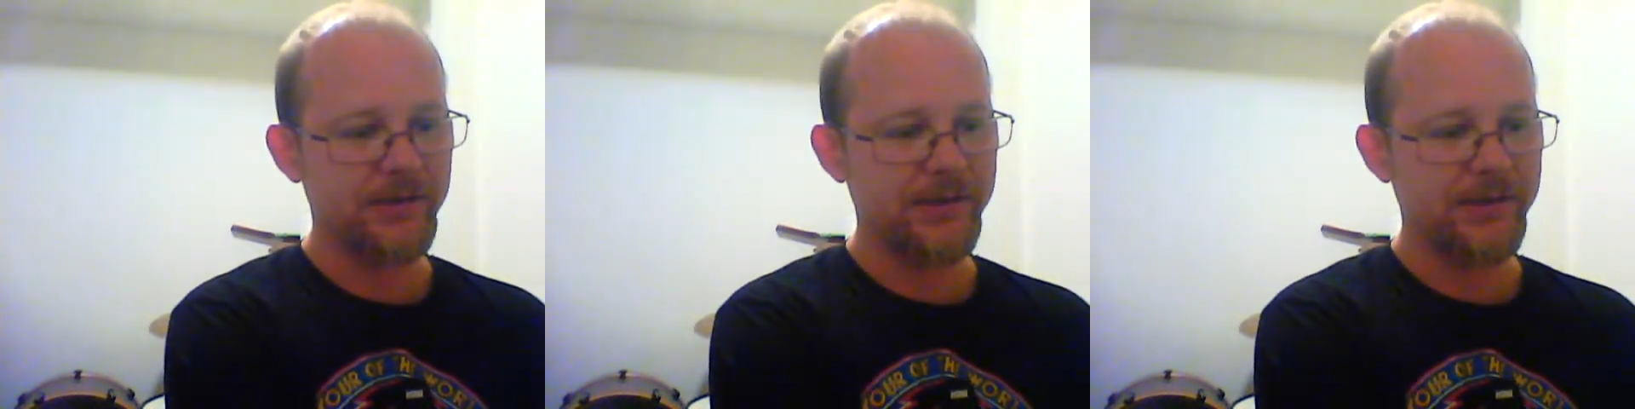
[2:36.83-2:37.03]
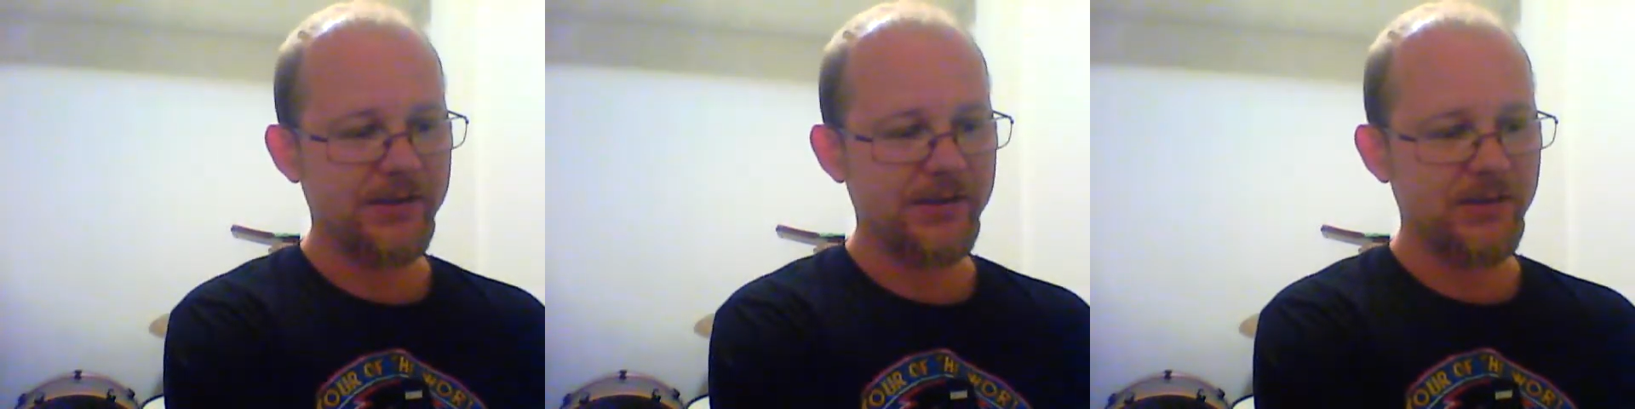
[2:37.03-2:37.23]

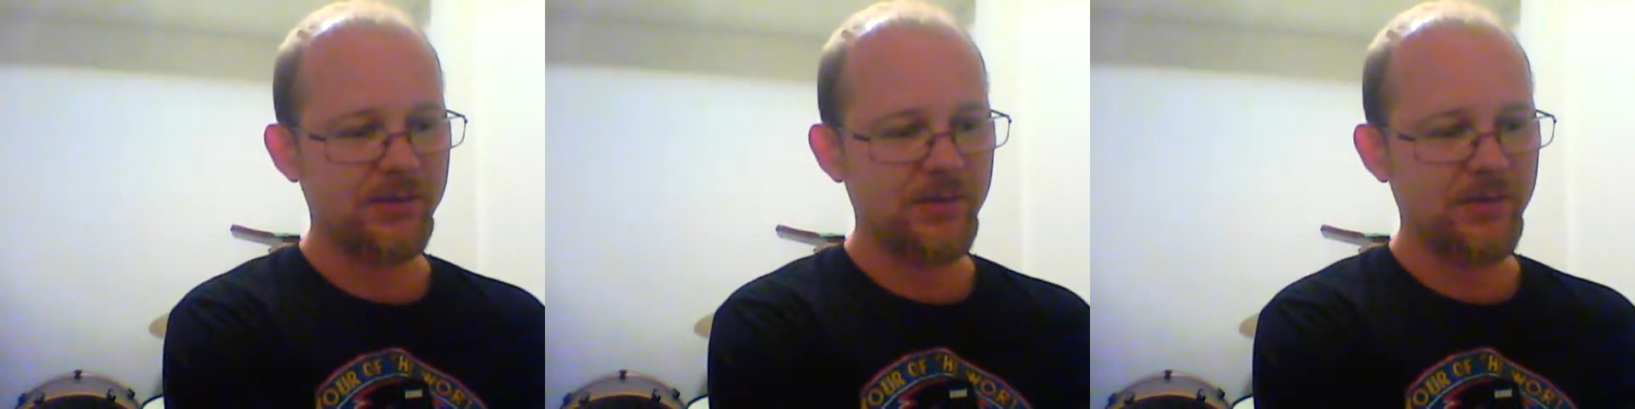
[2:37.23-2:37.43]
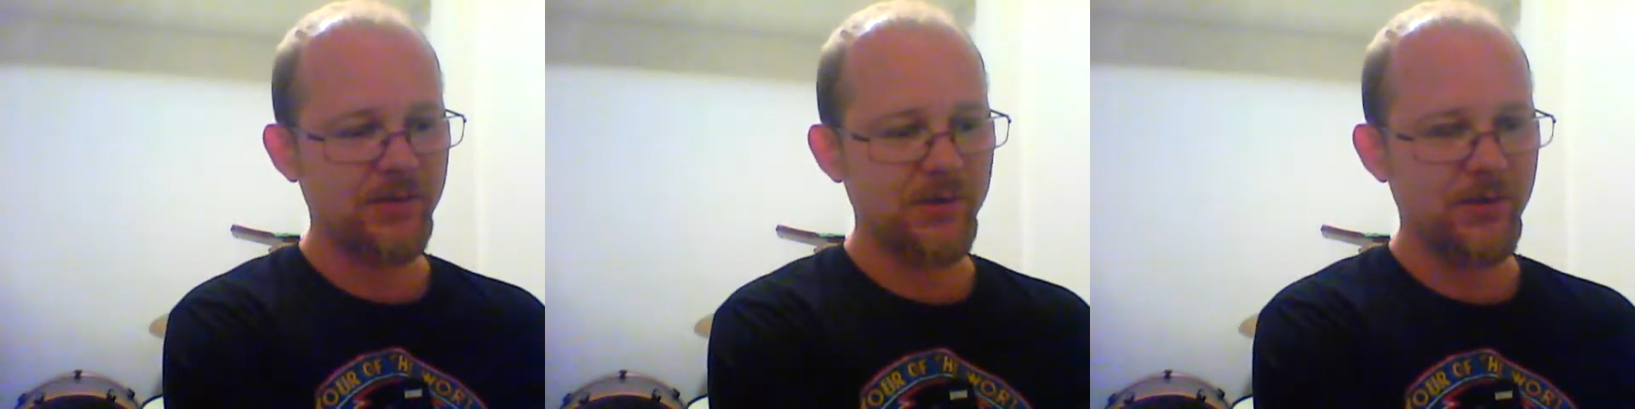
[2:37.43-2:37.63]

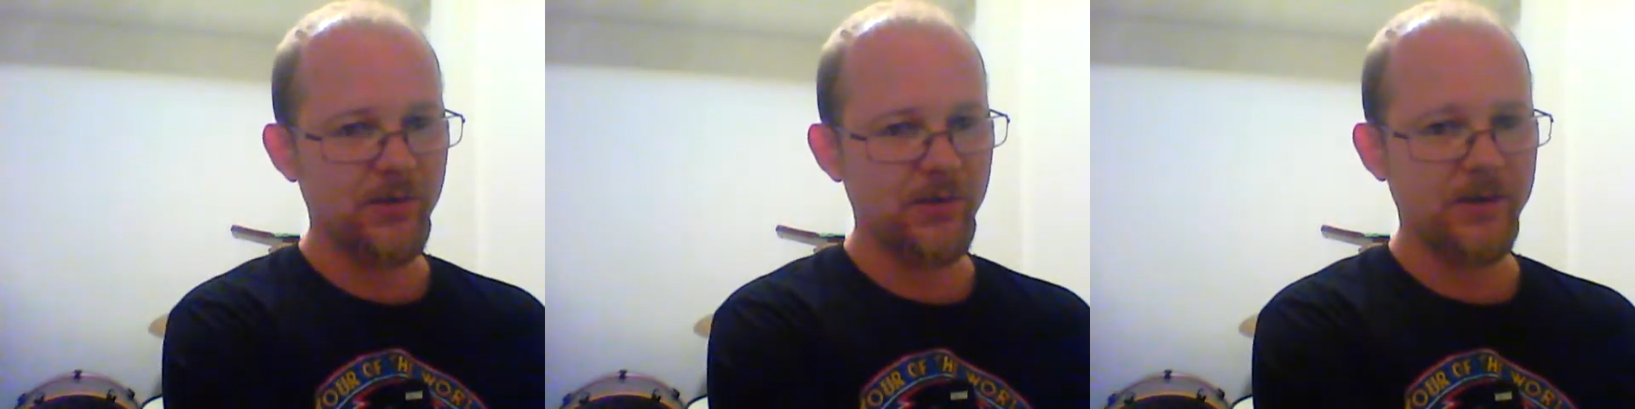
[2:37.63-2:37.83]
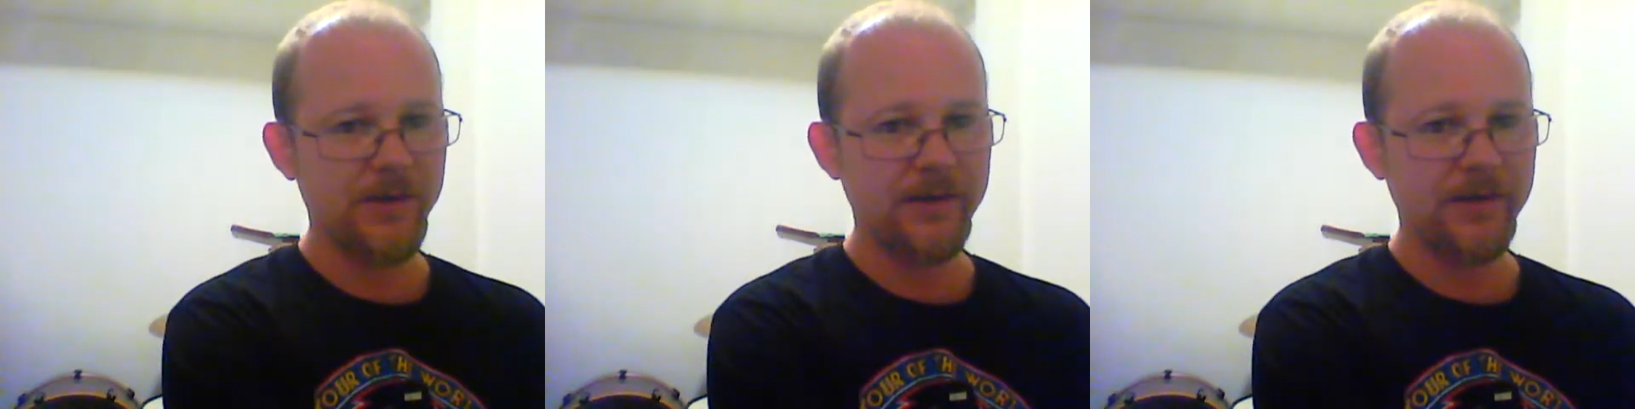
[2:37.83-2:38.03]
smooth and
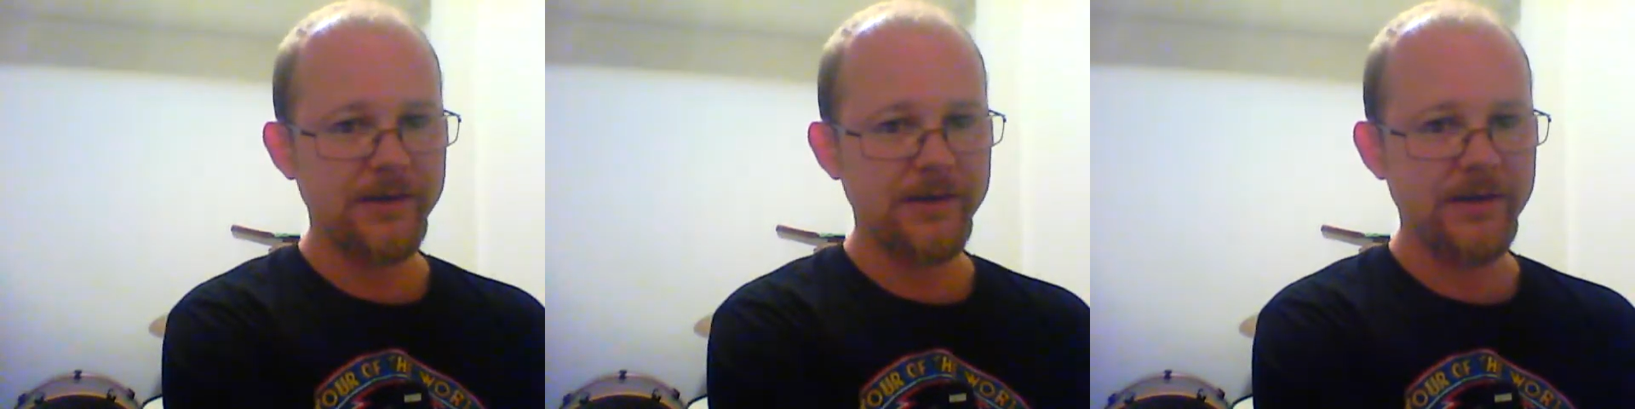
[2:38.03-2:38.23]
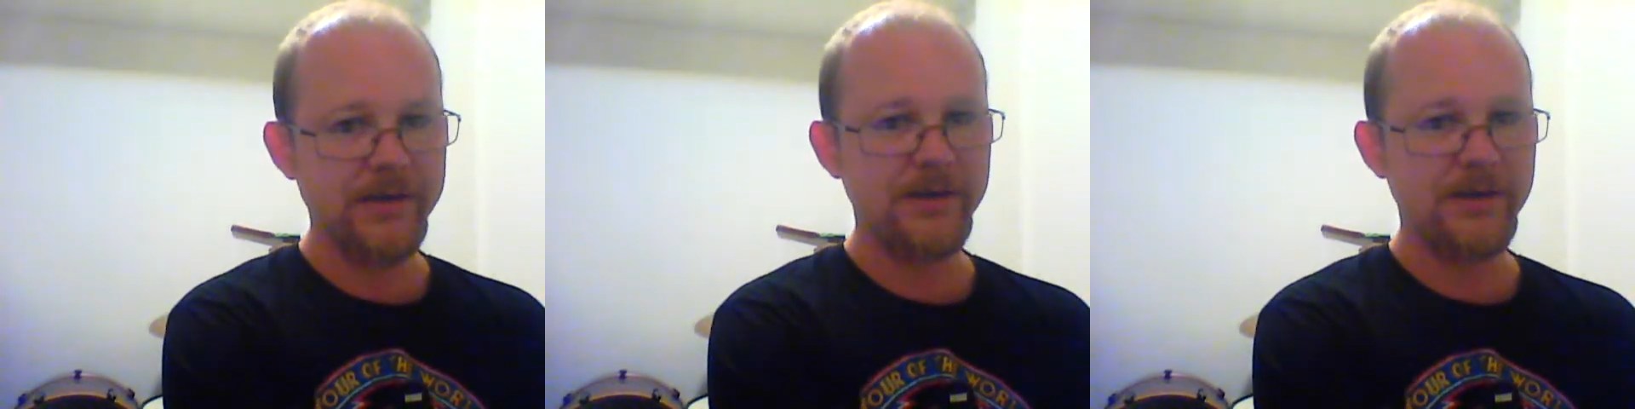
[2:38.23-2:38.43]

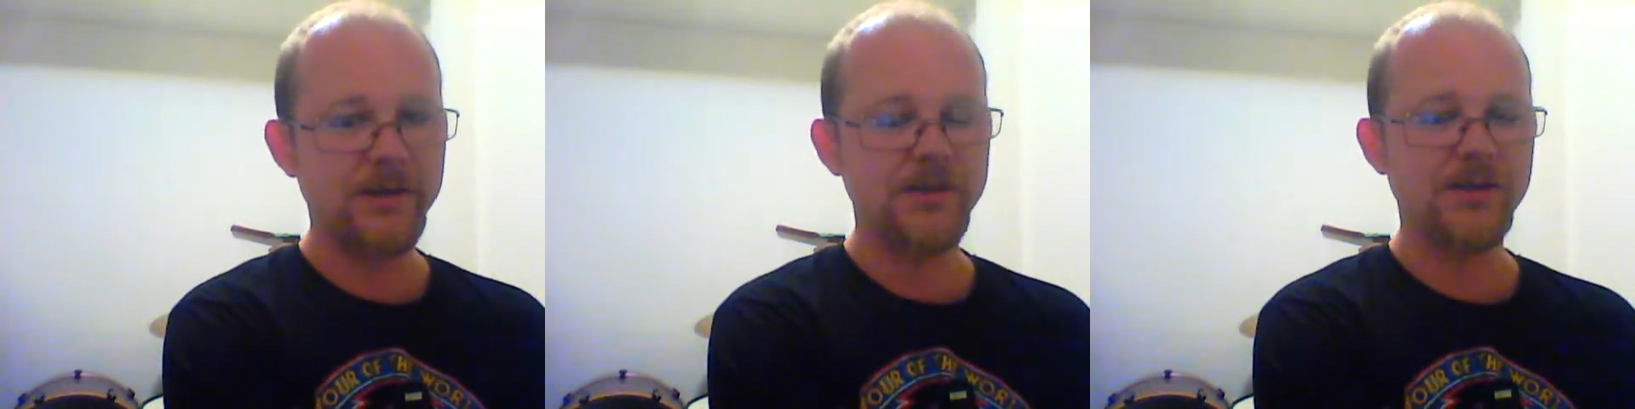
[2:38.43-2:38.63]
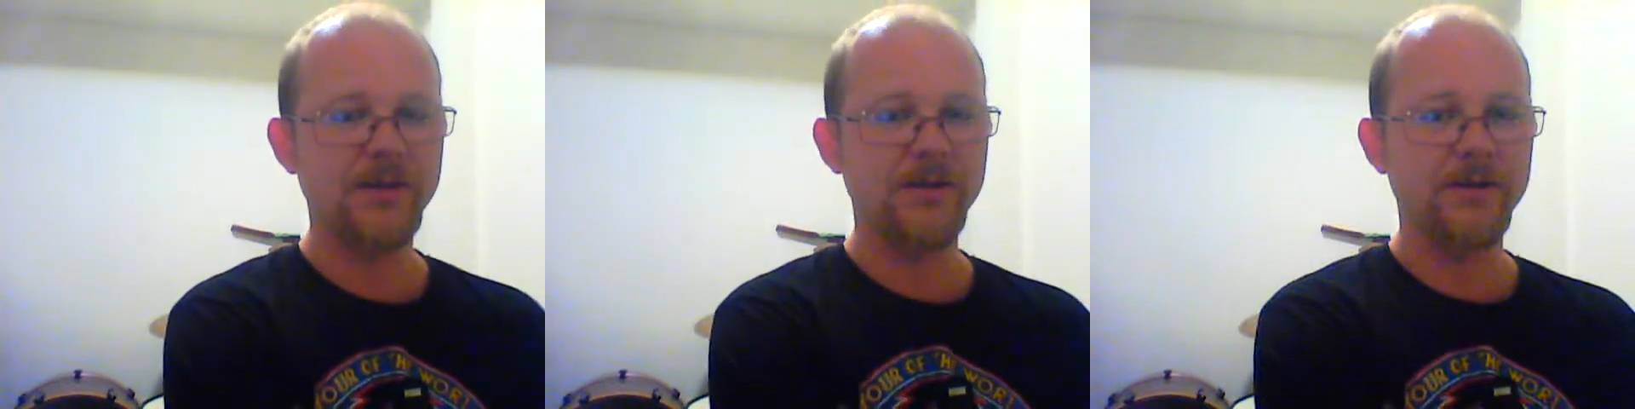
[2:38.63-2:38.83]
clean, and it's
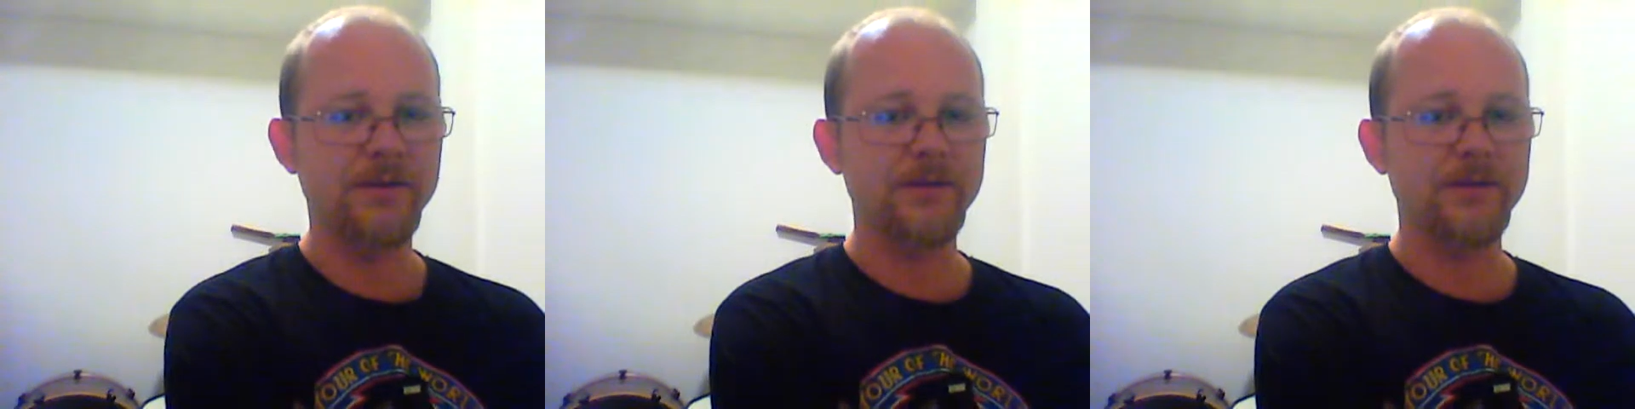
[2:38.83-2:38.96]
not